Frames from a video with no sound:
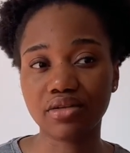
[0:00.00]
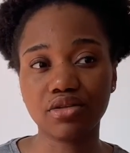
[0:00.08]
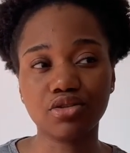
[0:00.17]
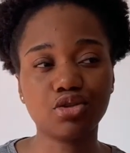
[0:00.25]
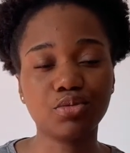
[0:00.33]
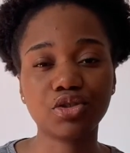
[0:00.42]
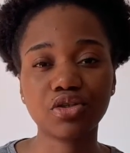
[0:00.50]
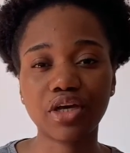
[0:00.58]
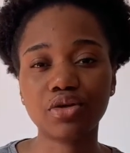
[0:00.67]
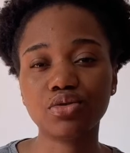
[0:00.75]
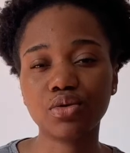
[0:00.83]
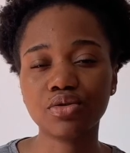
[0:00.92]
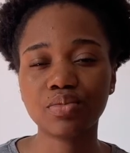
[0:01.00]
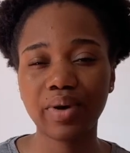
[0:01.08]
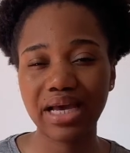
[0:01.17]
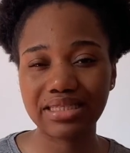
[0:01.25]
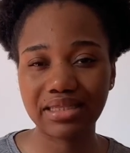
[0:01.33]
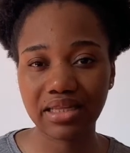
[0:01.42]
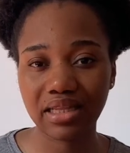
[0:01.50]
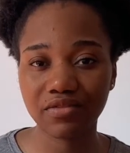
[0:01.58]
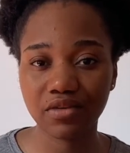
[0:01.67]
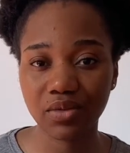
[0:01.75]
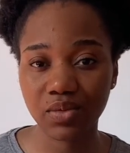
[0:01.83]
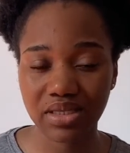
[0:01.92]
to be sure that you don't pass the deadline
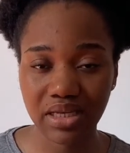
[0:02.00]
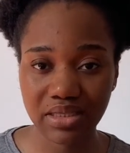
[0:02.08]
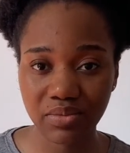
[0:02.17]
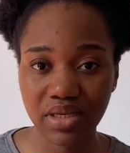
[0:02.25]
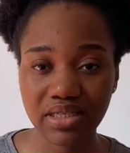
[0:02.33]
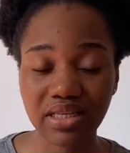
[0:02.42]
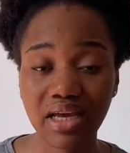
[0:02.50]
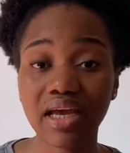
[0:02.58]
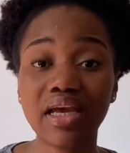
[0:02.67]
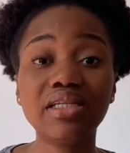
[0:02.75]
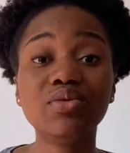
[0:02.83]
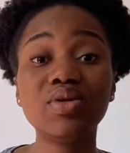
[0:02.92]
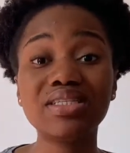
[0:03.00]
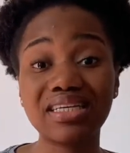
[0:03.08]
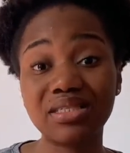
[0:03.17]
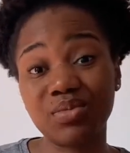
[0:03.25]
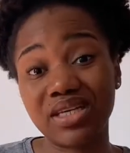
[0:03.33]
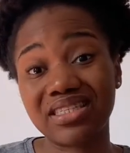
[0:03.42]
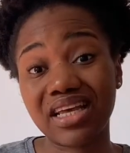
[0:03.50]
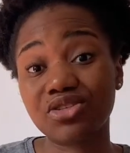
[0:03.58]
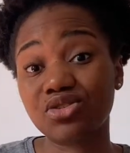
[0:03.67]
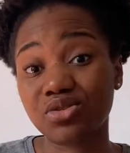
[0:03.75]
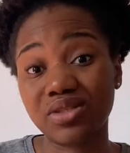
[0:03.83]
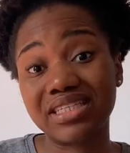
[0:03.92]
for the winter semester. The winter semesters
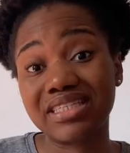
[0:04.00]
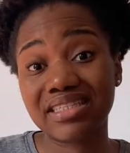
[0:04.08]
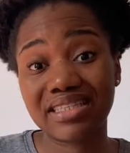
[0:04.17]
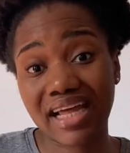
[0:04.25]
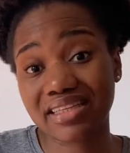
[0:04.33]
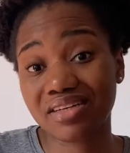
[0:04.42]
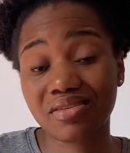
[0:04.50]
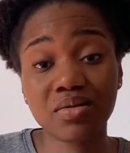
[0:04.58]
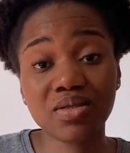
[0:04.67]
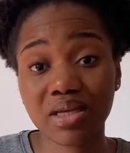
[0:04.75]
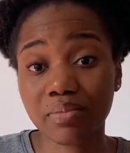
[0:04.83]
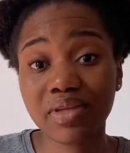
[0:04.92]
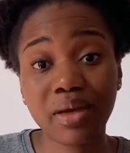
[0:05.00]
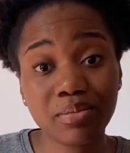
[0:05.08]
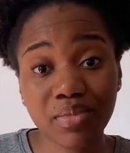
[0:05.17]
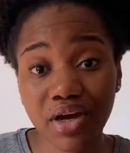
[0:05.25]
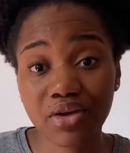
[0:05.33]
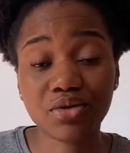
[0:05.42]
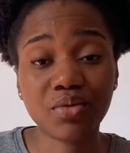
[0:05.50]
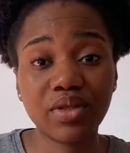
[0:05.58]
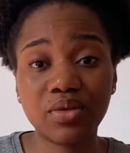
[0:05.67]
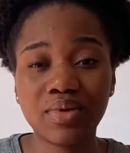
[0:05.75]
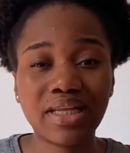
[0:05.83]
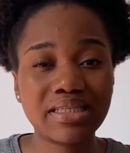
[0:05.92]
usually start around September, when
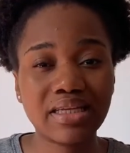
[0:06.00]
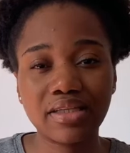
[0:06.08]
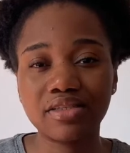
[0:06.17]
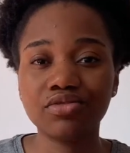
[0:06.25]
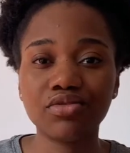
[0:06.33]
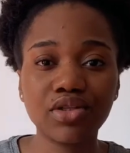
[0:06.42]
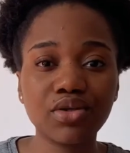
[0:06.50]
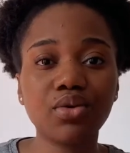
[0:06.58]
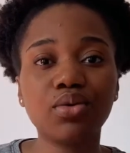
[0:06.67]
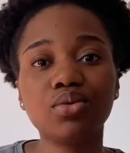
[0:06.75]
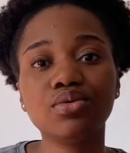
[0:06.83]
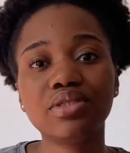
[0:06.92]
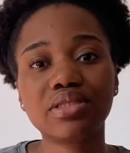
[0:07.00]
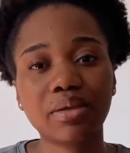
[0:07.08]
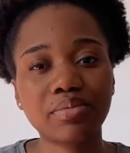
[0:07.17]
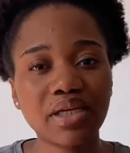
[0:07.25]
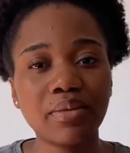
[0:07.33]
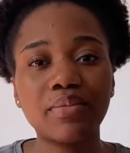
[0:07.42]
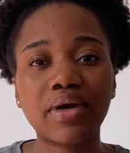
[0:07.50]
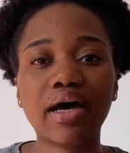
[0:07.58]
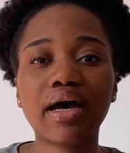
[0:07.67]
the weather is getting really cold. September,